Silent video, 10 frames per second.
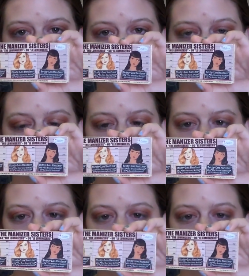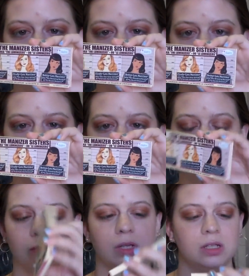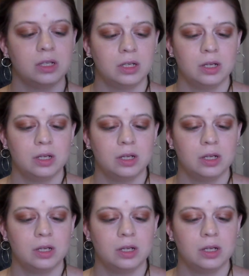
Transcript: ago, the Balm